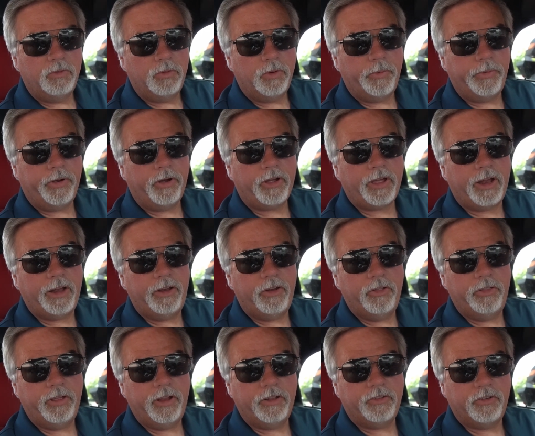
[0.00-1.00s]
Well, we all kind of
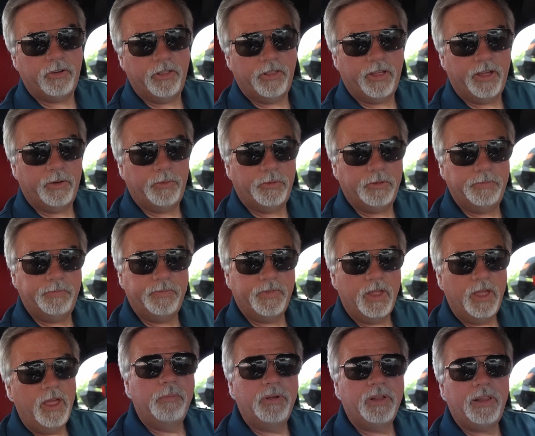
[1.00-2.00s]
know the answer to that one.
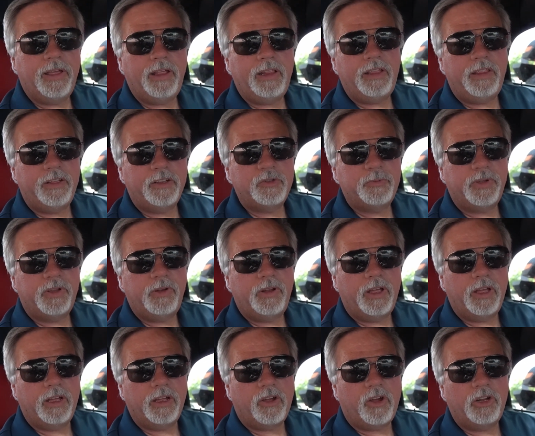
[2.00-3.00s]
But lately there's been
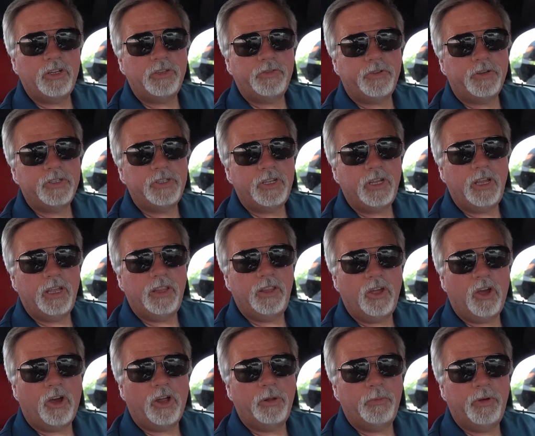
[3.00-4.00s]
a controversy in
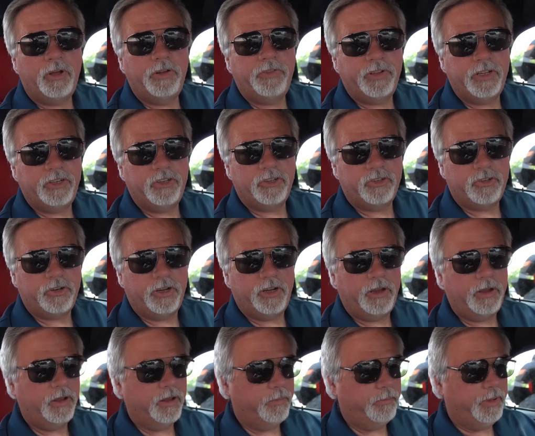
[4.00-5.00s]
the automotive
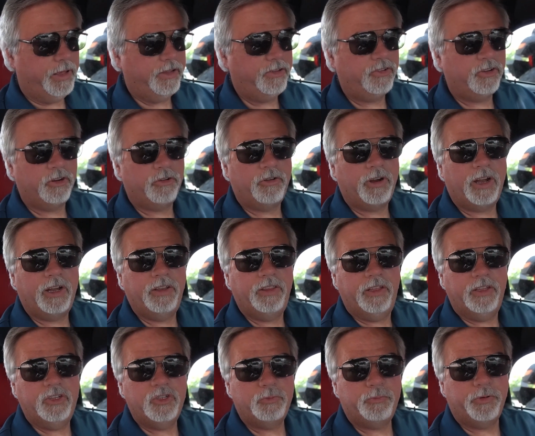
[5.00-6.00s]
industry based around
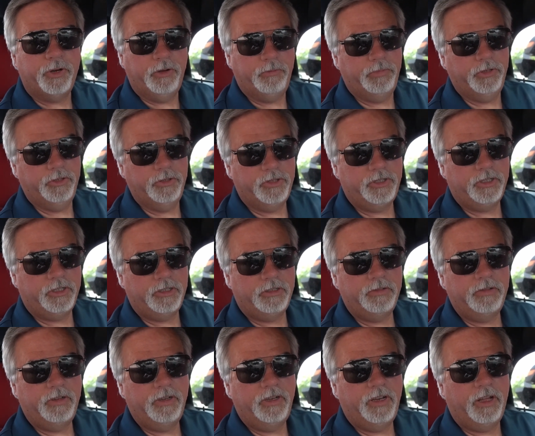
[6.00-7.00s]
the Sprint Booster.
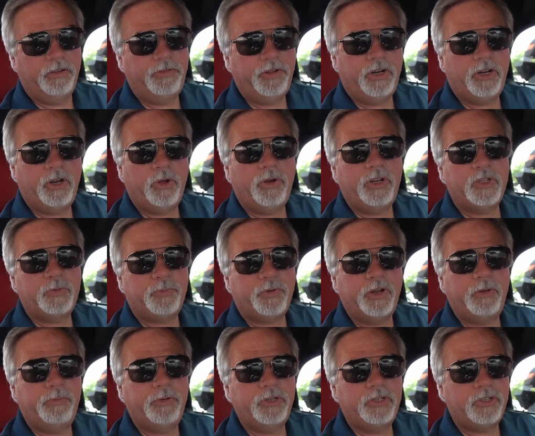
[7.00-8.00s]
Now, if you don't know what a
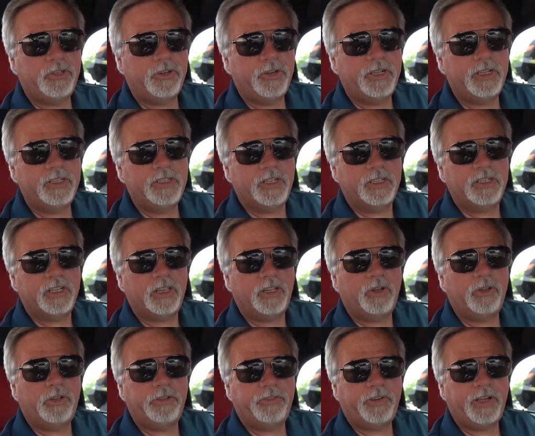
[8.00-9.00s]
Sprint Booster is, it's a
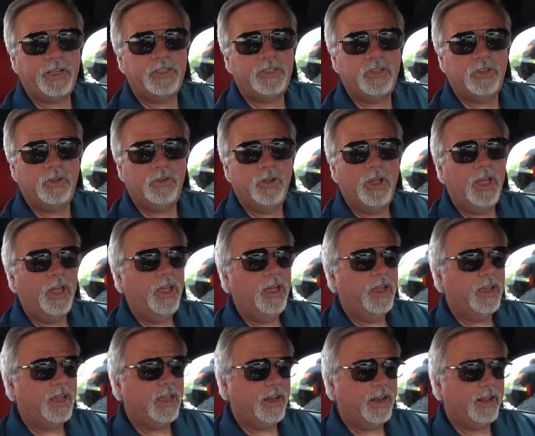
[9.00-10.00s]
little device you
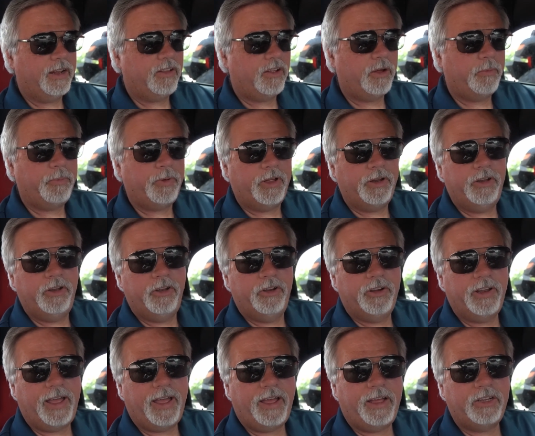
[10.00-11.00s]
connect up under your
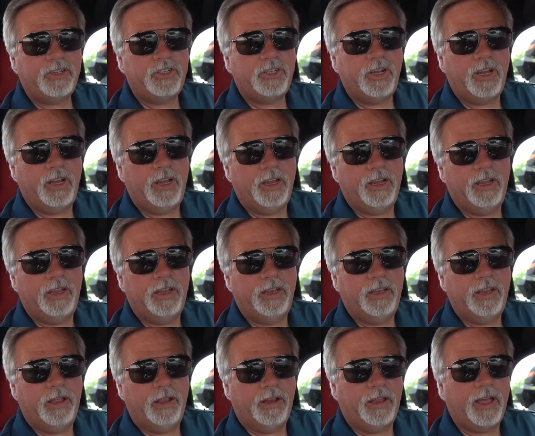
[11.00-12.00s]
dash
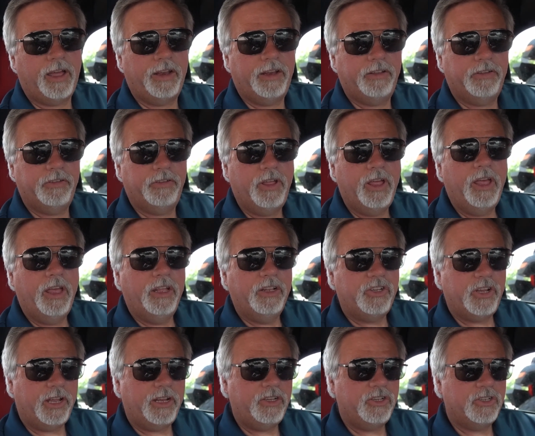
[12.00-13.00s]
and it kind of
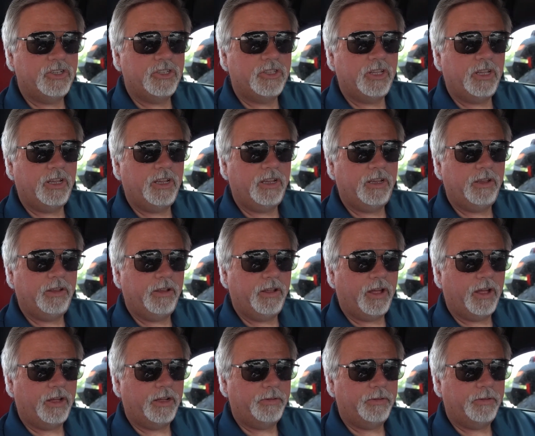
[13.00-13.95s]
changes the